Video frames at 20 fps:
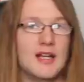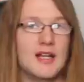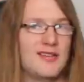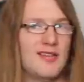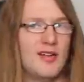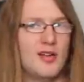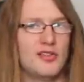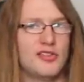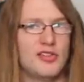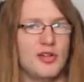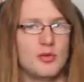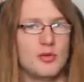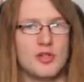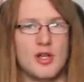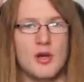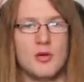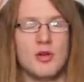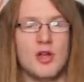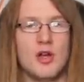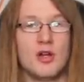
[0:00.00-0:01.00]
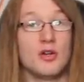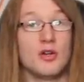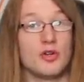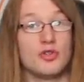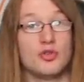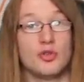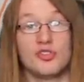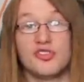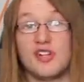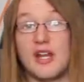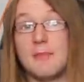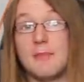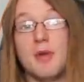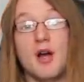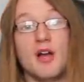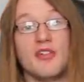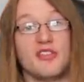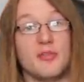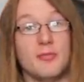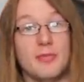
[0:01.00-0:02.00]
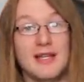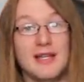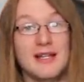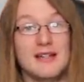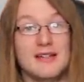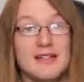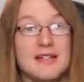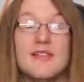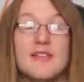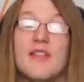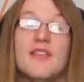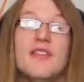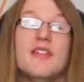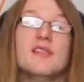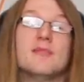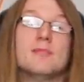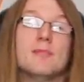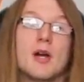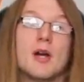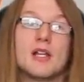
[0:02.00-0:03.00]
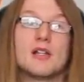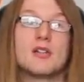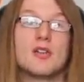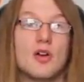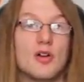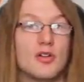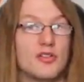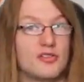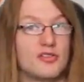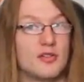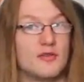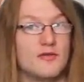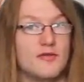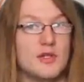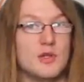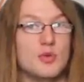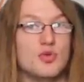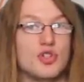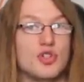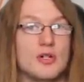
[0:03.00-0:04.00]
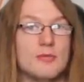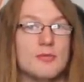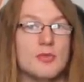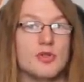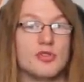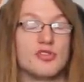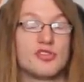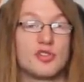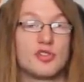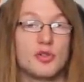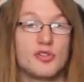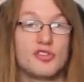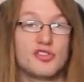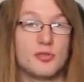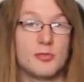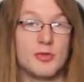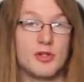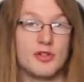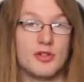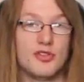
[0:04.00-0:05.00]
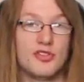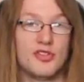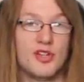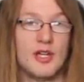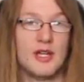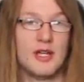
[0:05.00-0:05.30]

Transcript: It's also no longer just a possibility that this might cause confusion amongst customers.